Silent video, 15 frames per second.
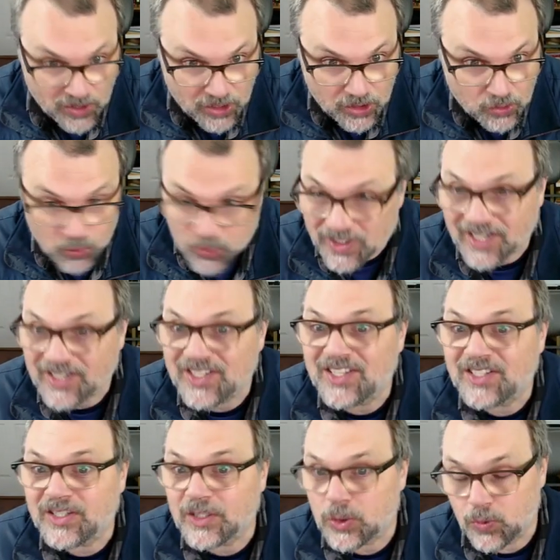whose
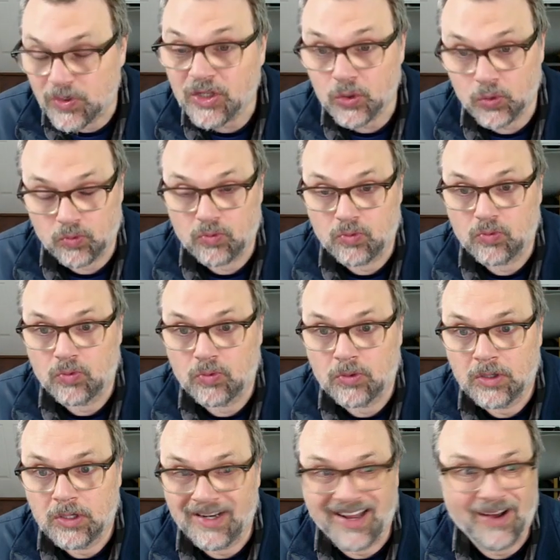existence we knew.
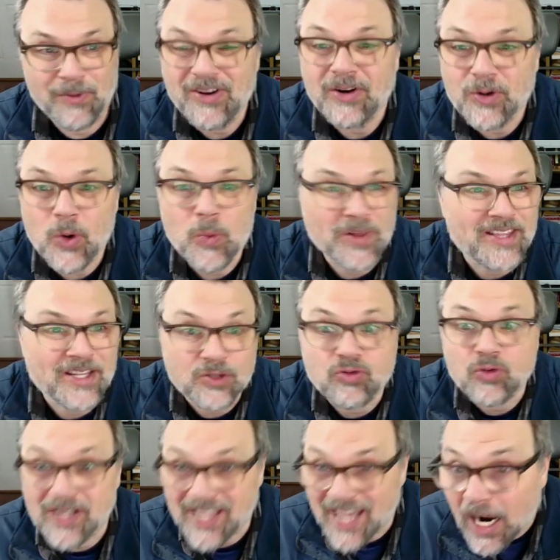Now, we don't know what they
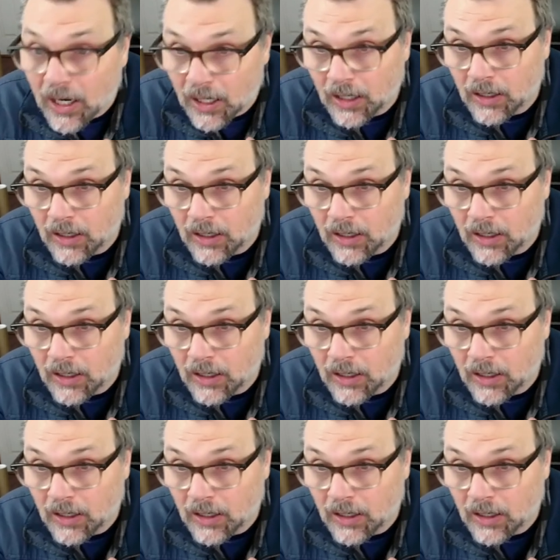truly are,